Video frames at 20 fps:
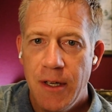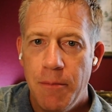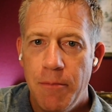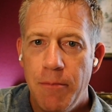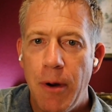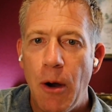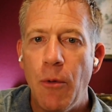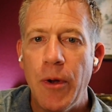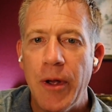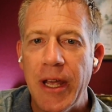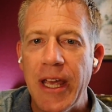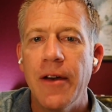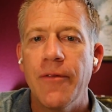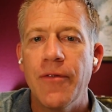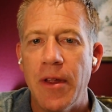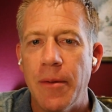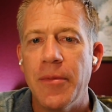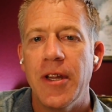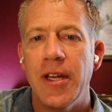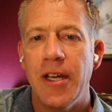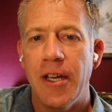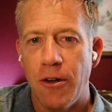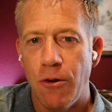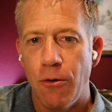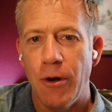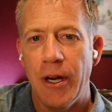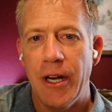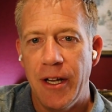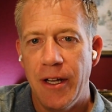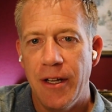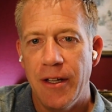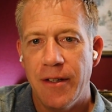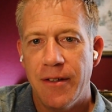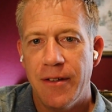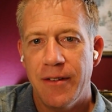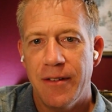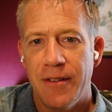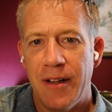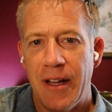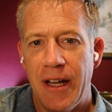but we give them the
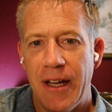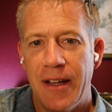ingredients,